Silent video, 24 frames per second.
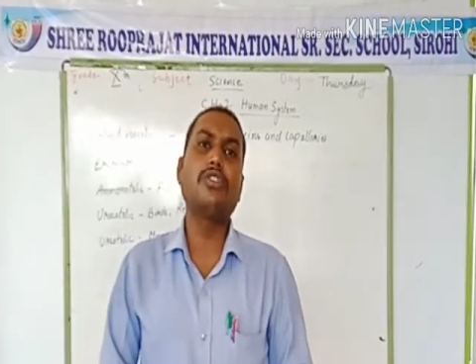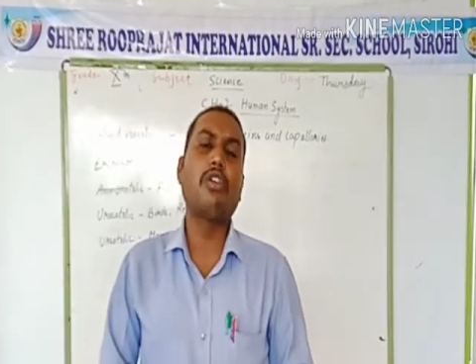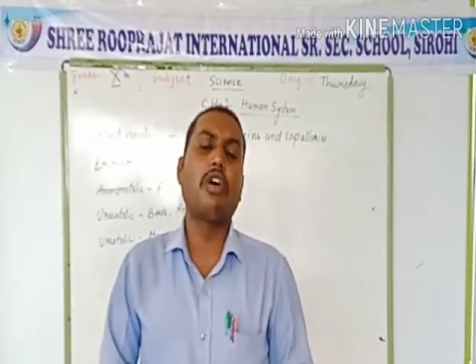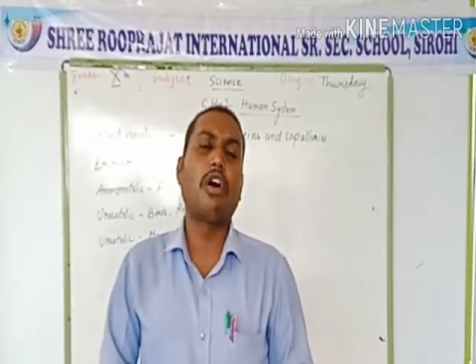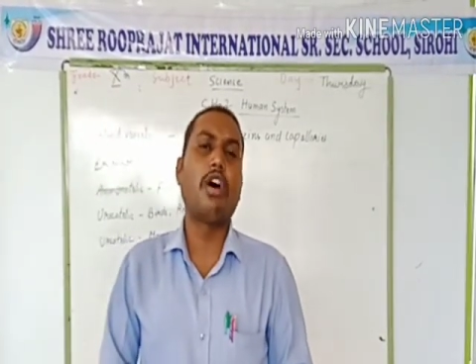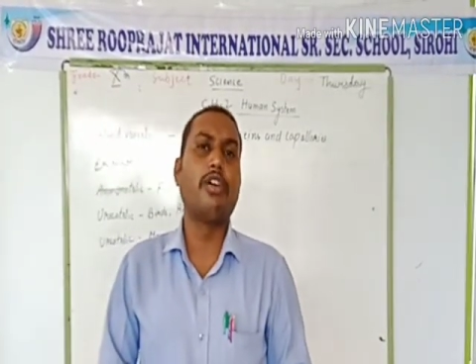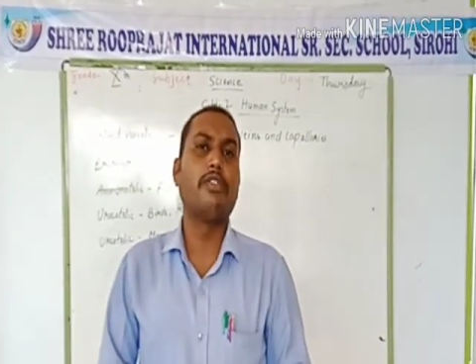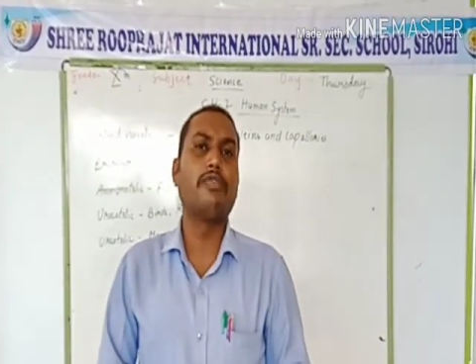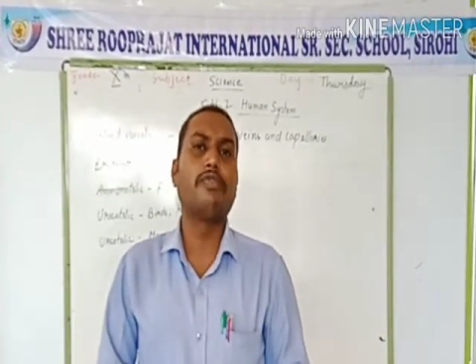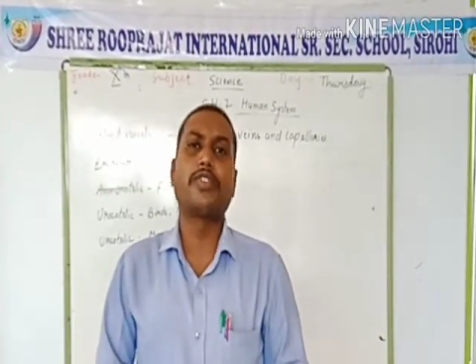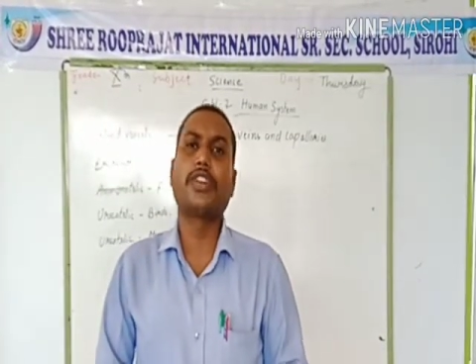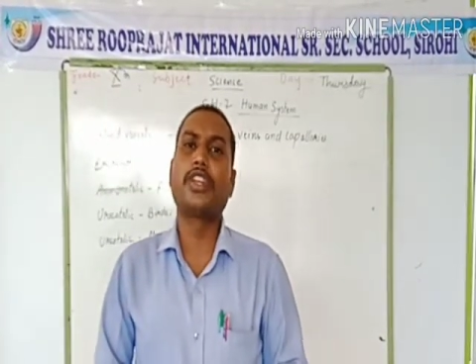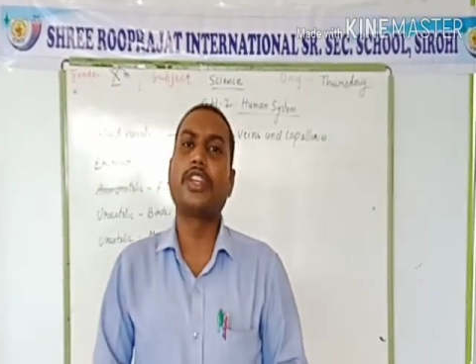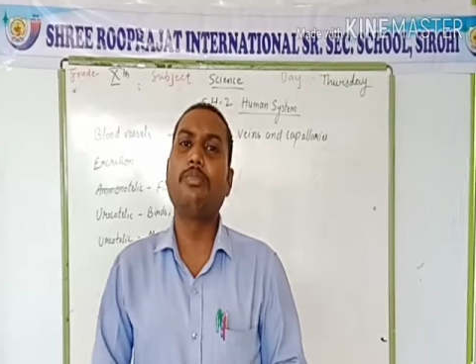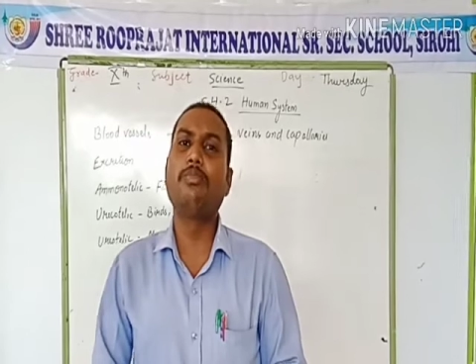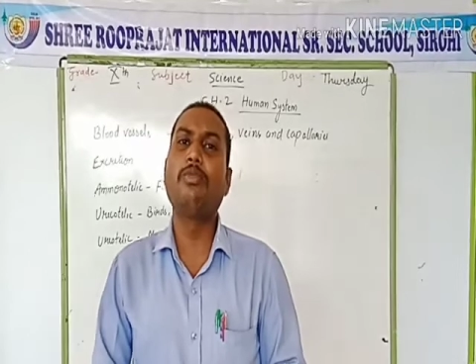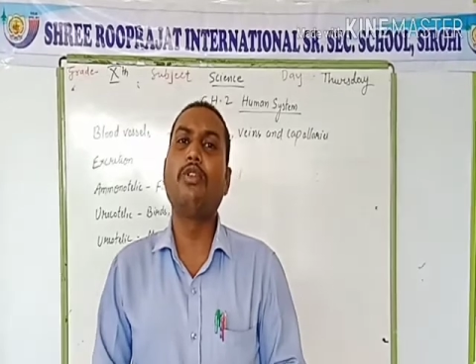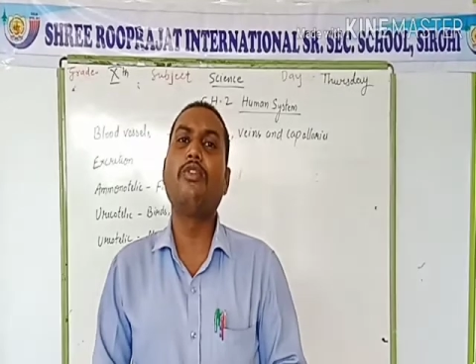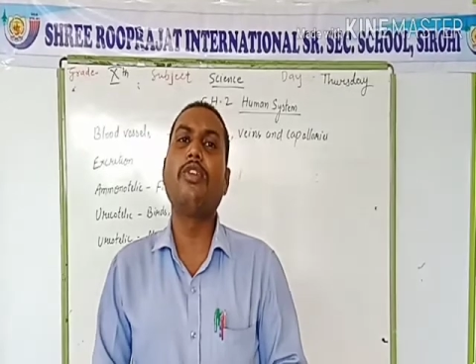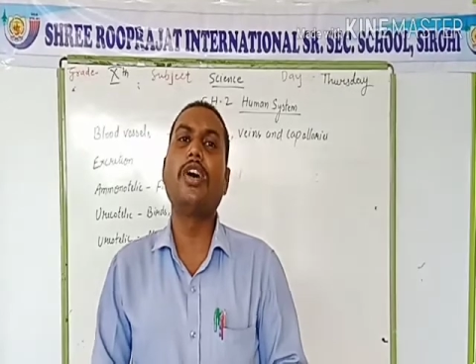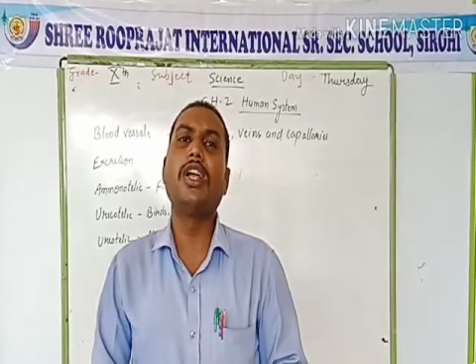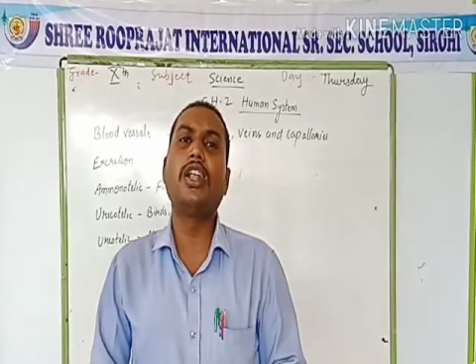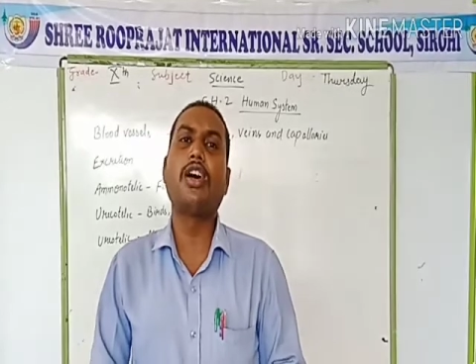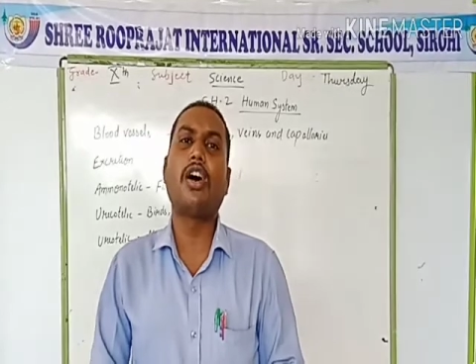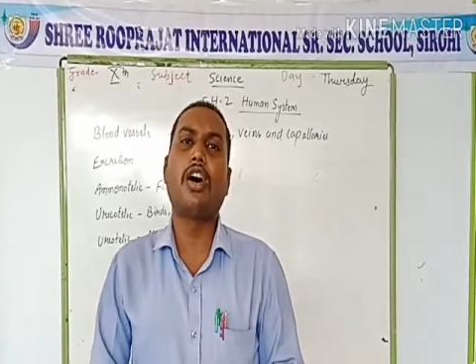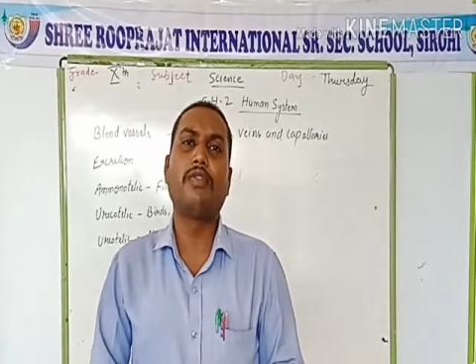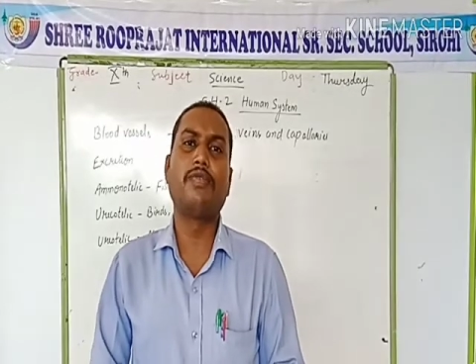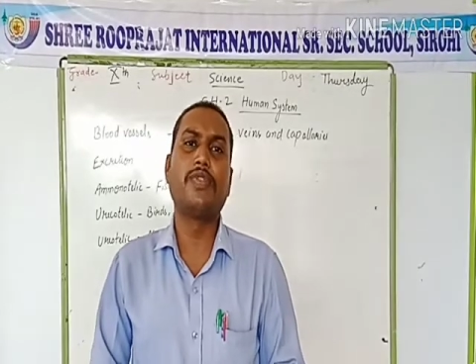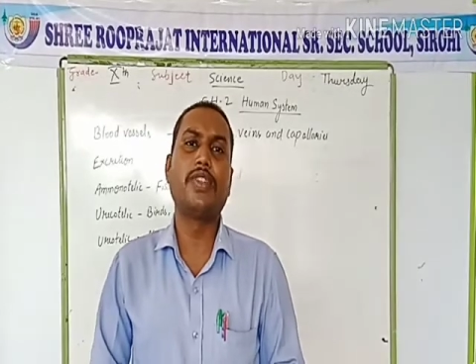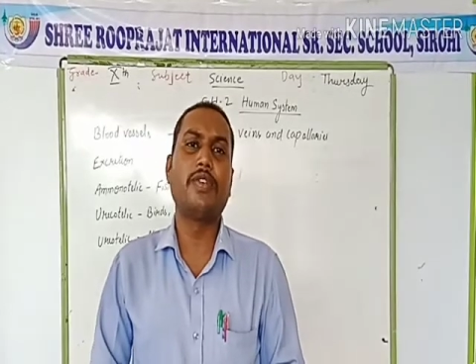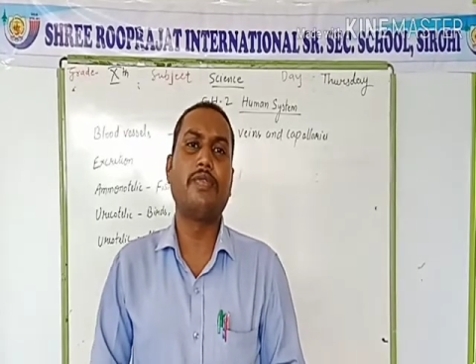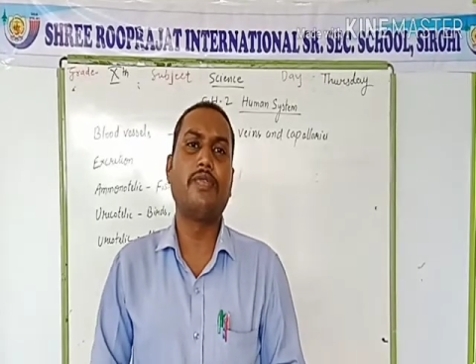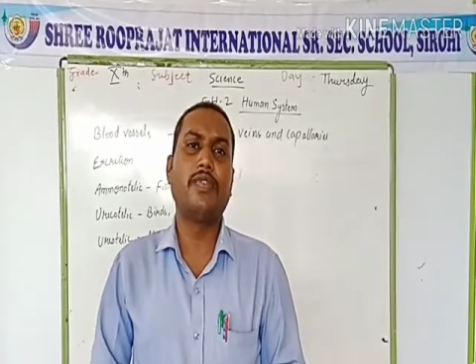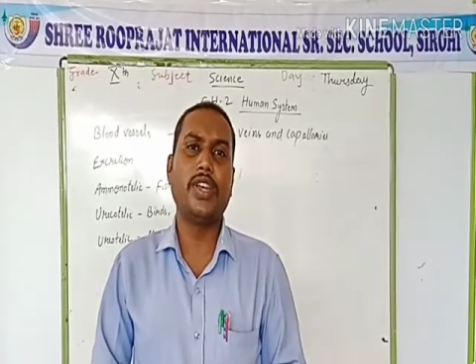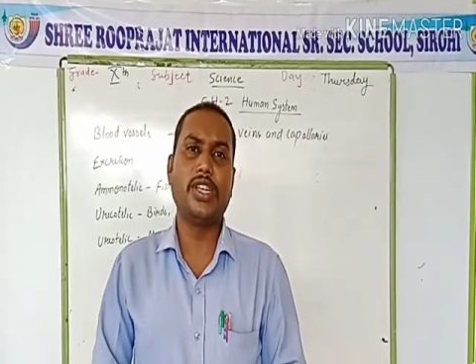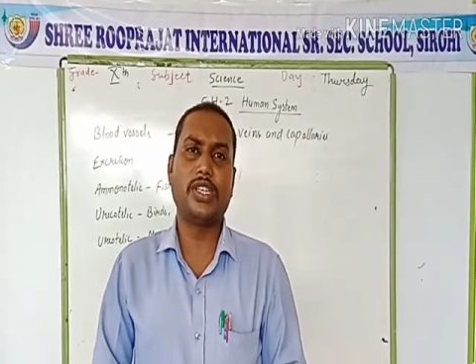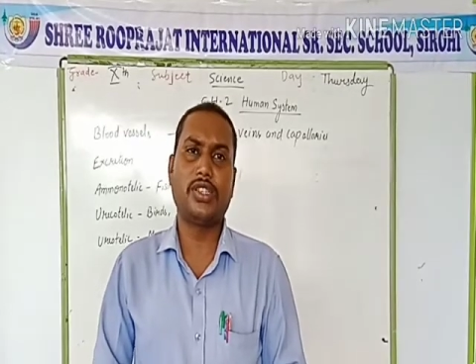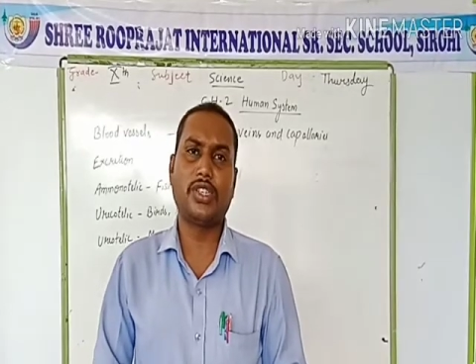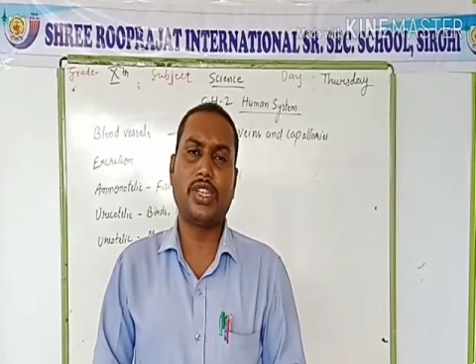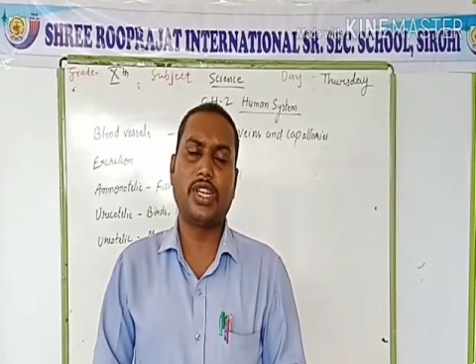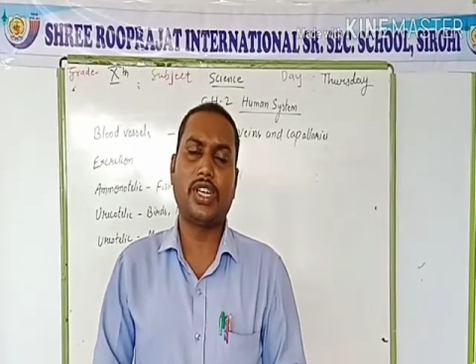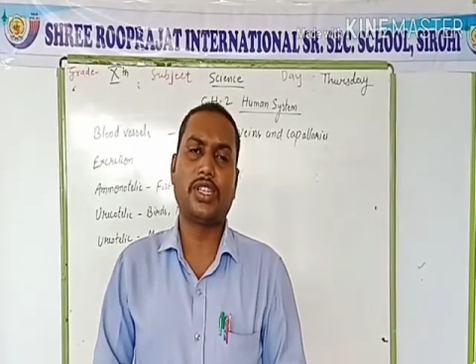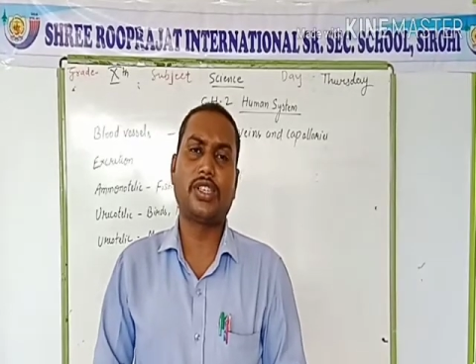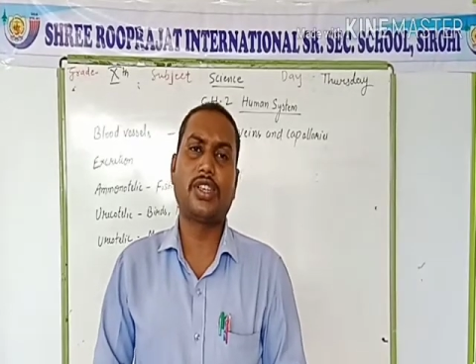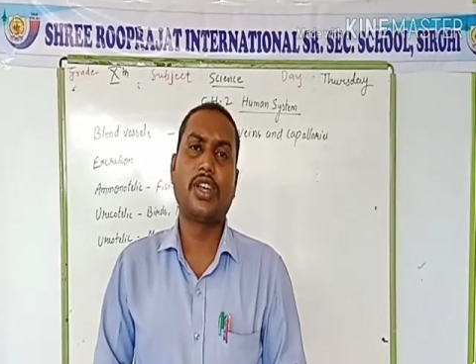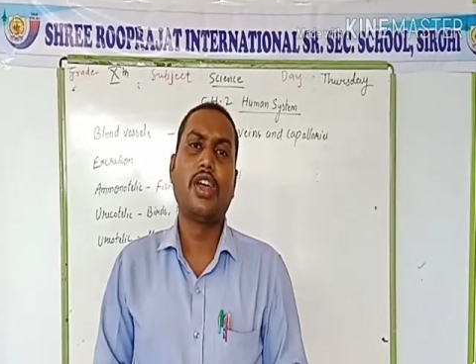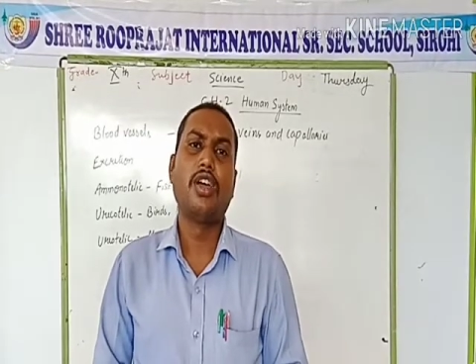of removal of the wastage